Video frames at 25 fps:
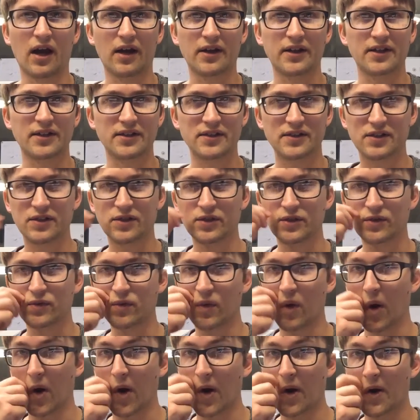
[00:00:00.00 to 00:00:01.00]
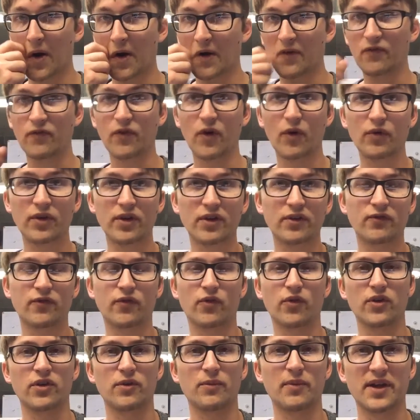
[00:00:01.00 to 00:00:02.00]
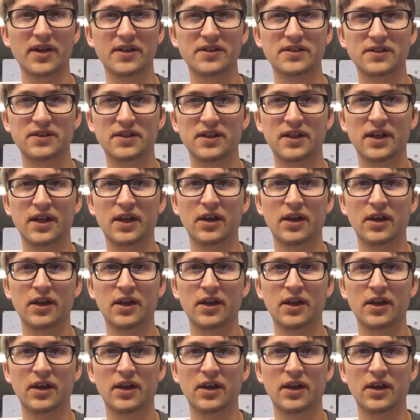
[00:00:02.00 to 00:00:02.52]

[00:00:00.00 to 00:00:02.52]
in the audience who are voting for the best.